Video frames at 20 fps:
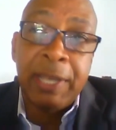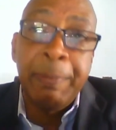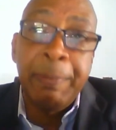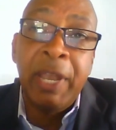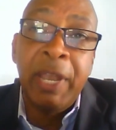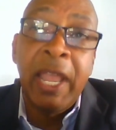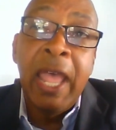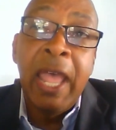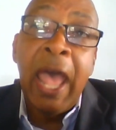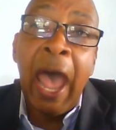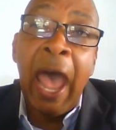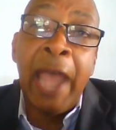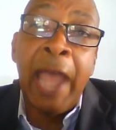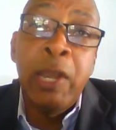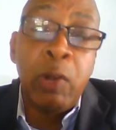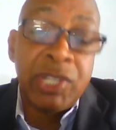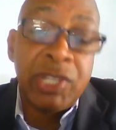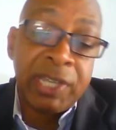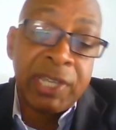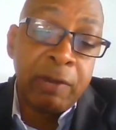I mean, I
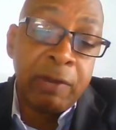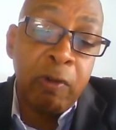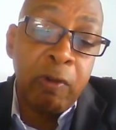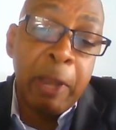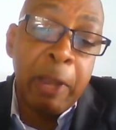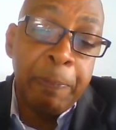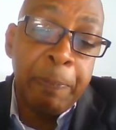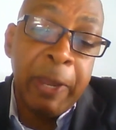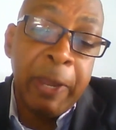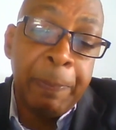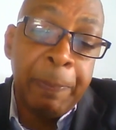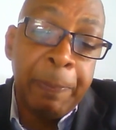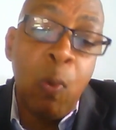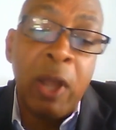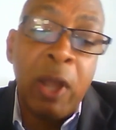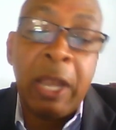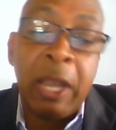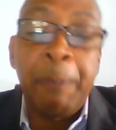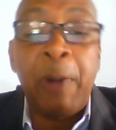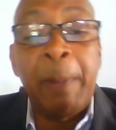know as Caribbean people,
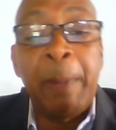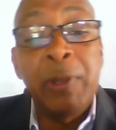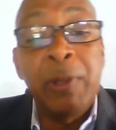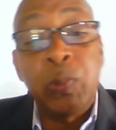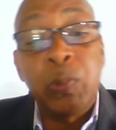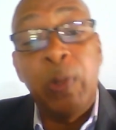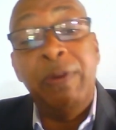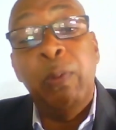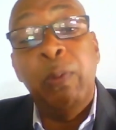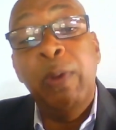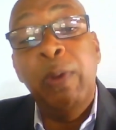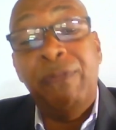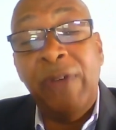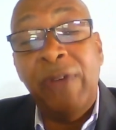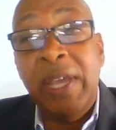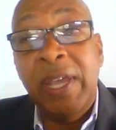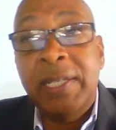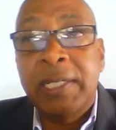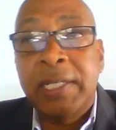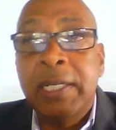one of the problems we
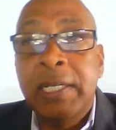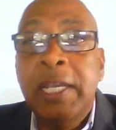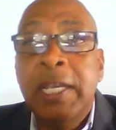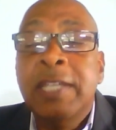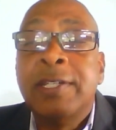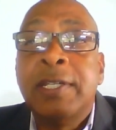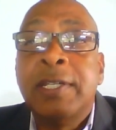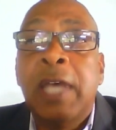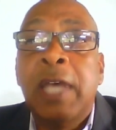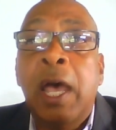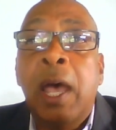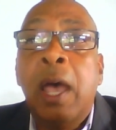face is